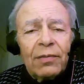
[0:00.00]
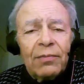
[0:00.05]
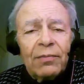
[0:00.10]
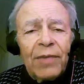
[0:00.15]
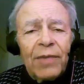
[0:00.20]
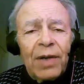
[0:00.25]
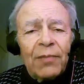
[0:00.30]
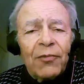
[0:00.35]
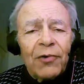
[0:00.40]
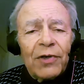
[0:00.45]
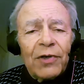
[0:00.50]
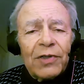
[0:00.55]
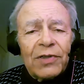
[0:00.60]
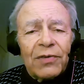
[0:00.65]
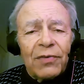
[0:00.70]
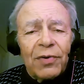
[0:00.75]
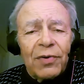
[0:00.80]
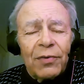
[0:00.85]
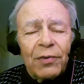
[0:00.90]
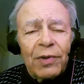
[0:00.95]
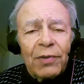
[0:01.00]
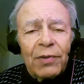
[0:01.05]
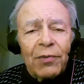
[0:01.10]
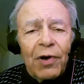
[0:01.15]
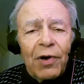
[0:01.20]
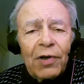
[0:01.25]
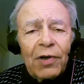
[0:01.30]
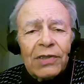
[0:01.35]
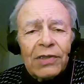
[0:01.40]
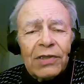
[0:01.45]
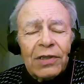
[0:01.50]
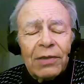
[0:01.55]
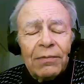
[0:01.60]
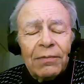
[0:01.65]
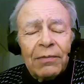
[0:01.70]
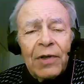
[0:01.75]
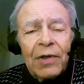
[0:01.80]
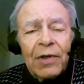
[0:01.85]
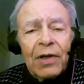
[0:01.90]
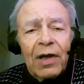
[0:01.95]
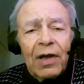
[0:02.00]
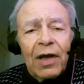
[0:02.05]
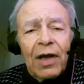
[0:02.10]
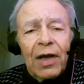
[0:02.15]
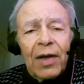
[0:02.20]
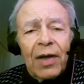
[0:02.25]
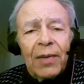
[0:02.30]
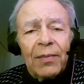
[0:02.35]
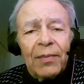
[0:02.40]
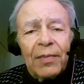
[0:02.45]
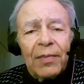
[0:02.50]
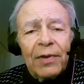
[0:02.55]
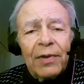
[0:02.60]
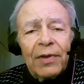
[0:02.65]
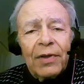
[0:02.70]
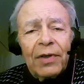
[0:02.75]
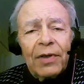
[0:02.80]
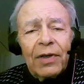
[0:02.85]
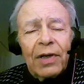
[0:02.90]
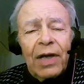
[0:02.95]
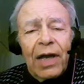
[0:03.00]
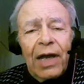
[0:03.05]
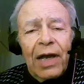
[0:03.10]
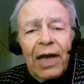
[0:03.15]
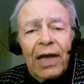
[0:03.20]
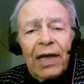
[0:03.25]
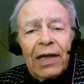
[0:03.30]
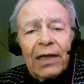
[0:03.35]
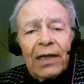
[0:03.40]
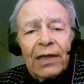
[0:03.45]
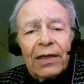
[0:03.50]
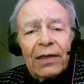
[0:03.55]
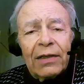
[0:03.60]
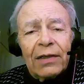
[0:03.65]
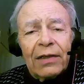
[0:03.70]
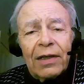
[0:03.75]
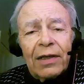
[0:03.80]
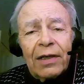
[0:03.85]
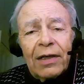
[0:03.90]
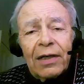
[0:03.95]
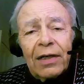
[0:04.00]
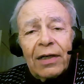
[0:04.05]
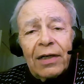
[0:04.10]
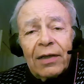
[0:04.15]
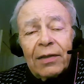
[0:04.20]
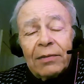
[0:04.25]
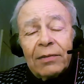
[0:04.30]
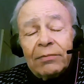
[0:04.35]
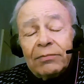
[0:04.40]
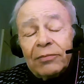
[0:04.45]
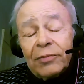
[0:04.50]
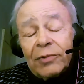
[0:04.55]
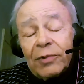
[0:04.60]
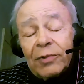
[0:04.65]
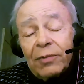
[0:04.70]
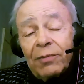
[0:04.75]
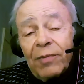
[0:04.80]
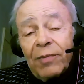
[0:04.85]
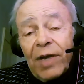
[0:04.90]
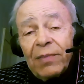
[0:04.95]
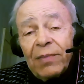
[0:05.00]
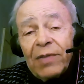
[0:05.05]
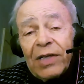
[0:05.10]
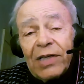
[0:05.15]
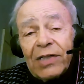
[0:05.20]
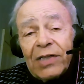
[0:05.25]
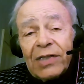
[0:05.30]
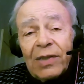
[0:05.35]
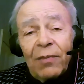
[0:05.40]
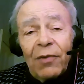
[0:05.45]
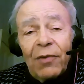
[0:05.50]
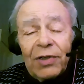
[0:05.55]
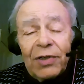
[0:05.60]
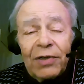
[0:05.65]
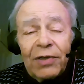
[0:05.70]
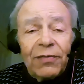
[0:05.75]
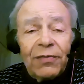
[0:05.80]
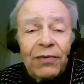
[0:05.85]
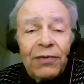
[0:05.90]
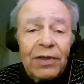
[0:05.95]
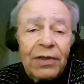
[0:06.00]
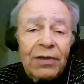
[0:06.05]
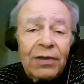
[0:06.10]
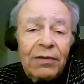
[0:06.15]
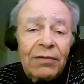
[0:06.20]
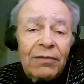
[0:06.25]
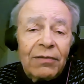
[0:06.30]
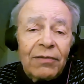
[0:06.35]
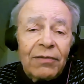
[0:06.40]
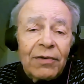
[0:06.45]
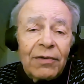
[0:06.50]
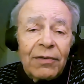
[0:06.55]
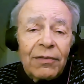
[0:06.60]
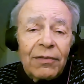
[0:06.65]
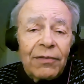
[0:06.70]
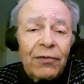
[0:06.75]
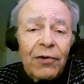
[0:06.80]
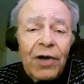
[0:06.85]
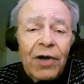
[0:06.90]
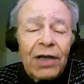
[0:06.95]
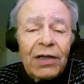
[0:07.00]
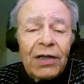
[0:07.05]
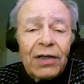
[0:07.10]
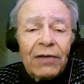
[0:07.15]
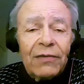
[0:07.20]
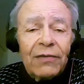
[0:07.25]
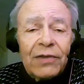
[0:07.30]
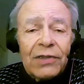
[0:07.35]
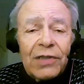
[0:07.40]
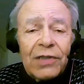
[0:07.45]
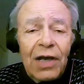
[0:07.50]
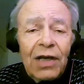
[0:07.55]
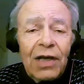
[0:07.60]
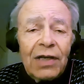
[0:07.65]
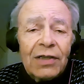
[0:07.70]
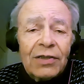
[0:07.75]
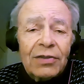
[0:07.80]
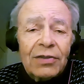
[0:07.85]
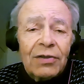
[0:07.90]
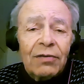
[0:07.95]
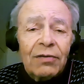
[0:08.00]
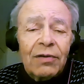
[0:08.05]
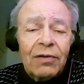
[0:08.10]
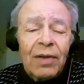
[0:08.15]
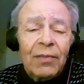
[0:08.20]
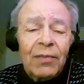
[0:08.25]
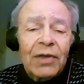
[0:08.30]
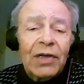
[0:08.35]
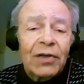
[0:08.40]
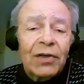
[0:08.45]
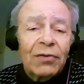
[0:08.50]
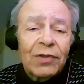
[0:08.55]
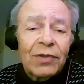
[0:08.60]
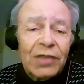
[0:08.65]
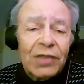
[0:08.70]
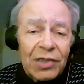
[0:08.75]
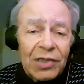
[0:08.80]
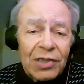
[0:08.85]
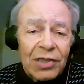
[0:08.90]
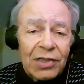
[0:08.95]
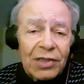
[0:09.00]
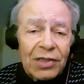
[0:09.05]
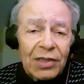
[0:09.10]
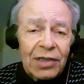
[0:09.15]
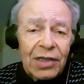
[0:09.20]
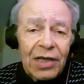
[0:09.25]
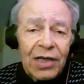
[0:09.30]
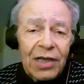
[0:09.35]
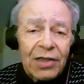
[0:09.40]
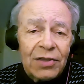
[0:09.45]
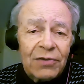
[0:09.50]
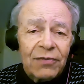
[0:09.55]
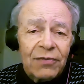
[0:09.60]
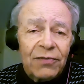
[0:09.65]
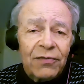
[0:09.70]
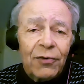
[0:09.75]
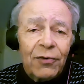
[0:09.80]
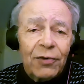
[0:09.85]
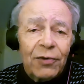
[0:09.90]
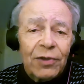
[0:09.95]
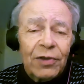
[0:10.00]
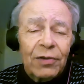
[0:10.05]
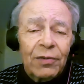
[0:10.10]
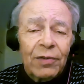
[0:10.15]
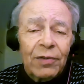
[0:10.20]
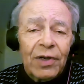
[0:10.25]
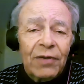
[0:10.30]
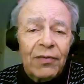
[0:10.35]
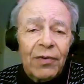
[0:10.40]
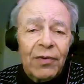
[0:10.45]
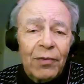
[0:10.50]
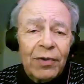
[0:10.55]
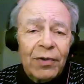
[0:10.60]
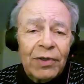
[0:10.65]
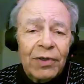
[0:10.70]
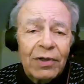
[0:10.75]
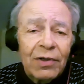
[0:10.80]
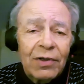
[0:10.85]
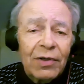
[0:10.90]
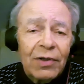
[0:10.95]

memories of who he was. And you know, maybe he's somewhat different in a variety of desires. You know, coming into existence at the age of 40 or whatever would